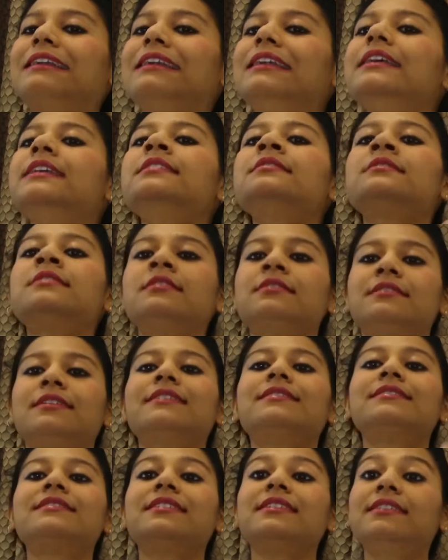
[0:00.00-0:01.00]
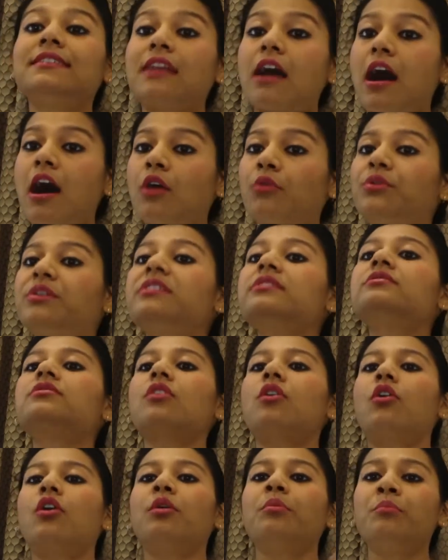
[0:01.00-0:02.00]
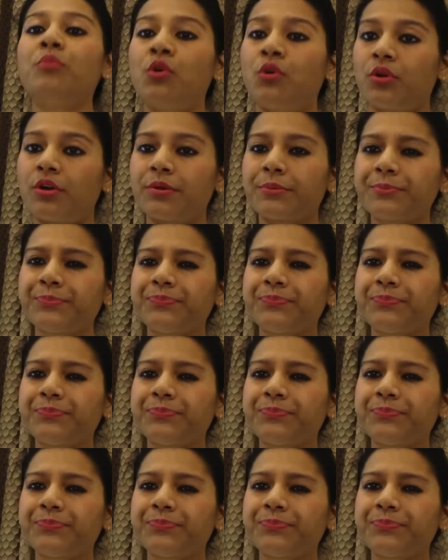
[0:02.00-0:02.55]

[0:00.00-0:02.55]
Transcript: least 16 hours or more.